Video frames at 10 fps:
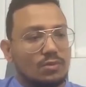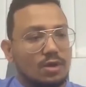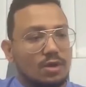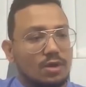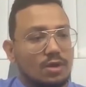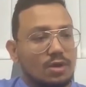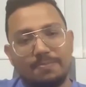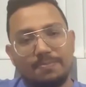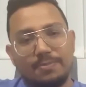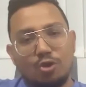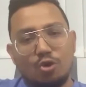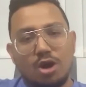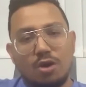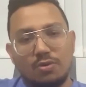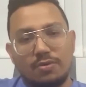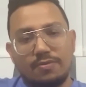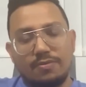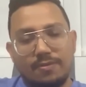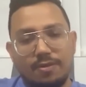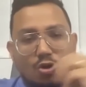Yeah, no doubt
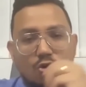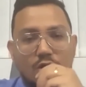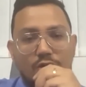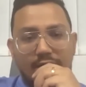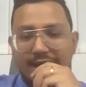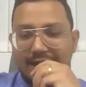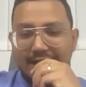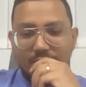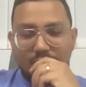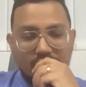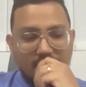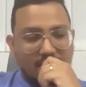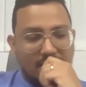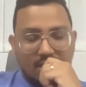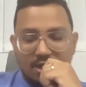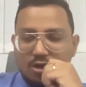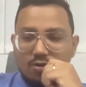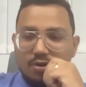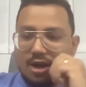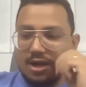that layer 1,
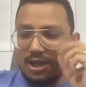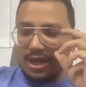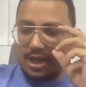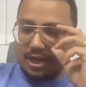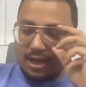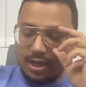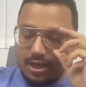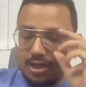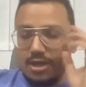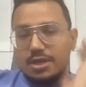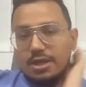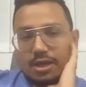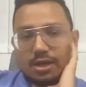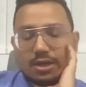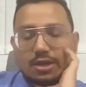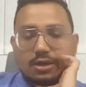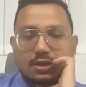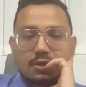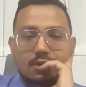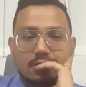are inherently
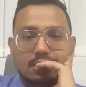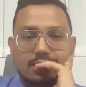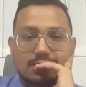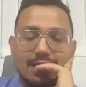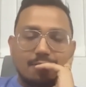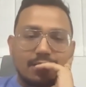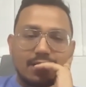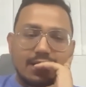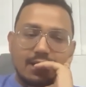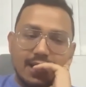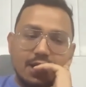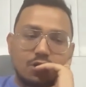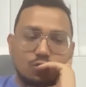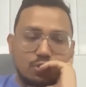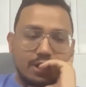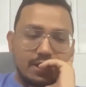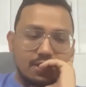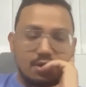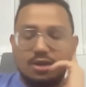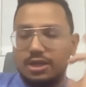unscalable, and layer 2
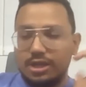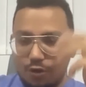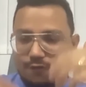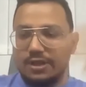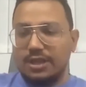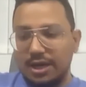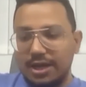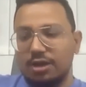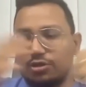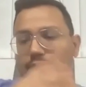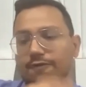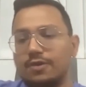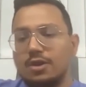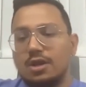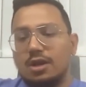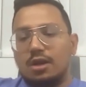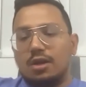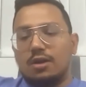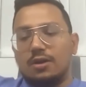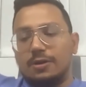and further layers of
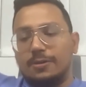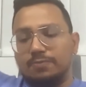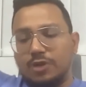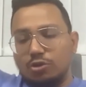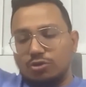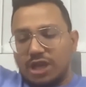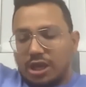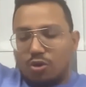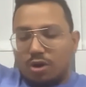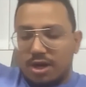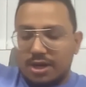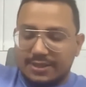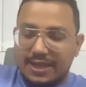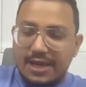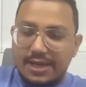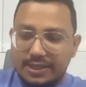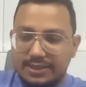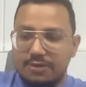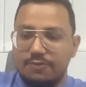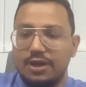secured scaling
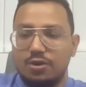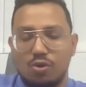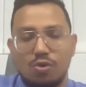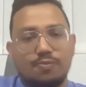is the way to go.